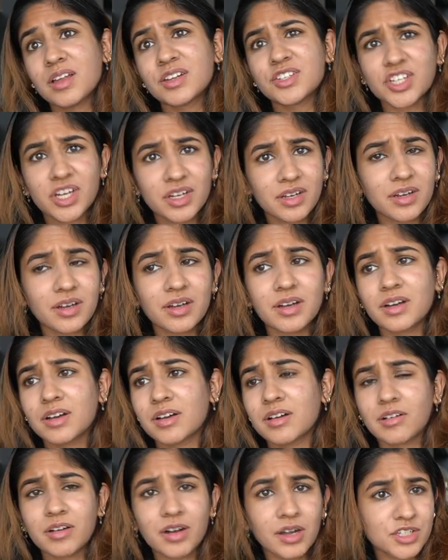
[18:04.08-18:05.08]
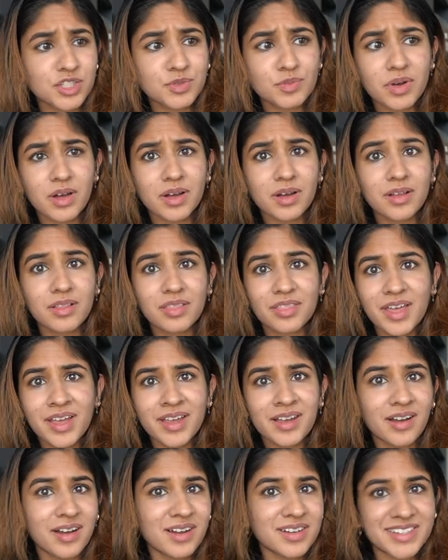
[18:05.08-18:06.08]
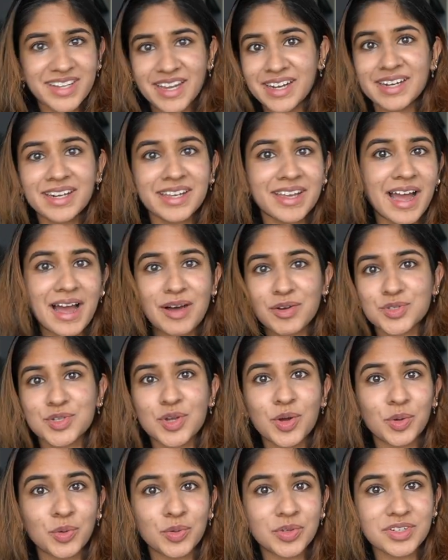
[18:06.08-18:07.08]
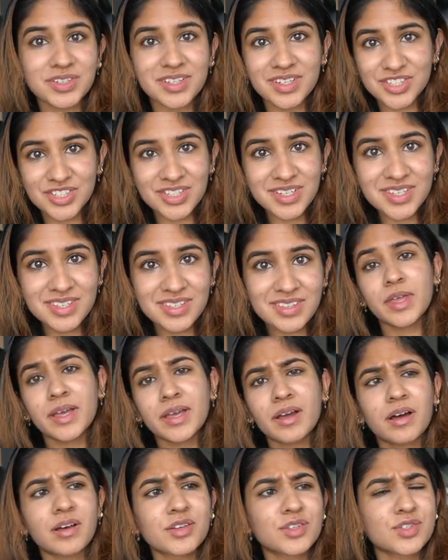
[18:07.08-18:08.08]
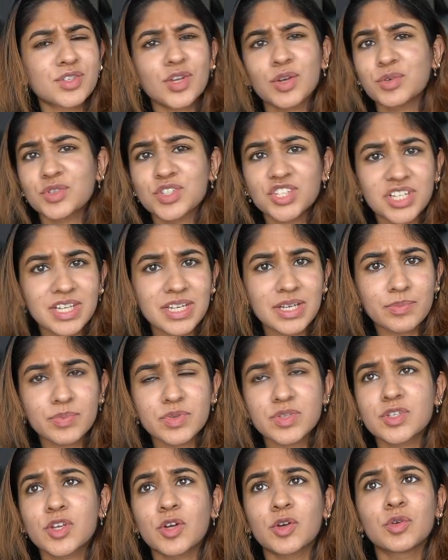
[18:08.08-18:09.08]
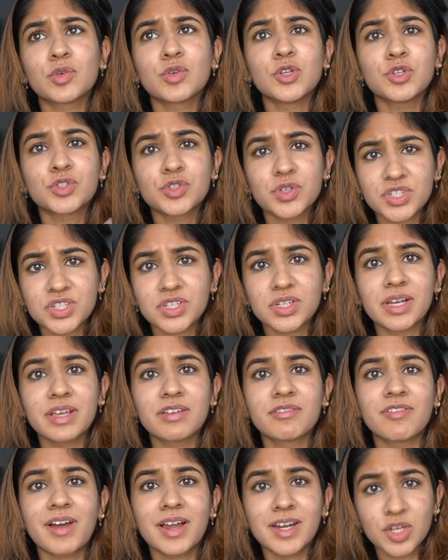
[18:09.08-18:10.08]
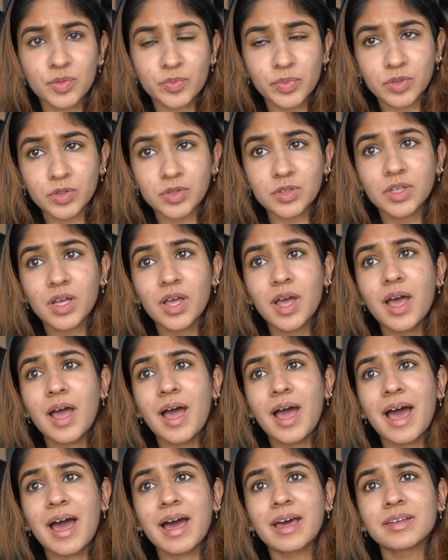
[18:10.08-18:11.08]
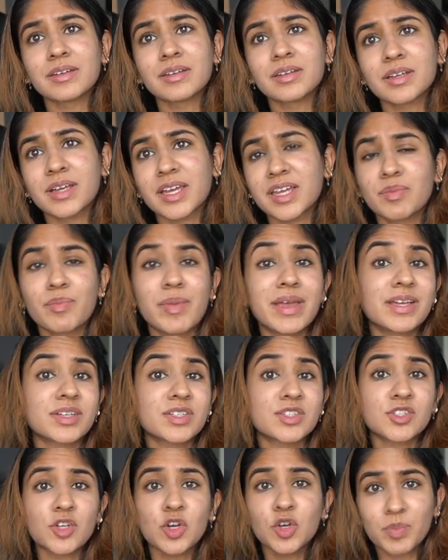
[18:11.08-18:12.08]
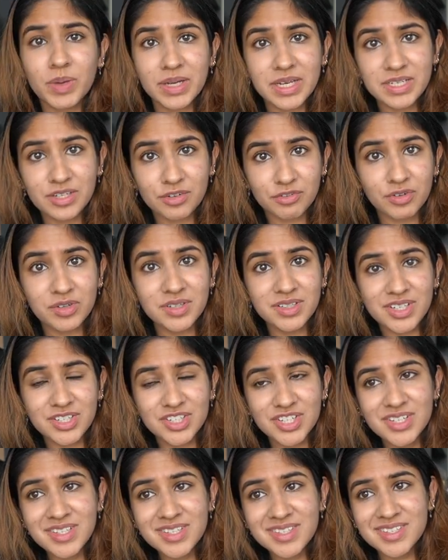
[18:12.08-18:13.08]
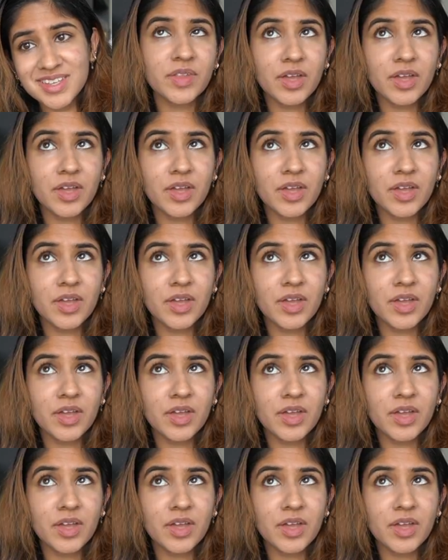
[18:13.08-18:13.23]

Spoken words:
chana, rajma, they are daily household dishes. They are so cheap, so nutritionally valuable, and can make so many different dishes.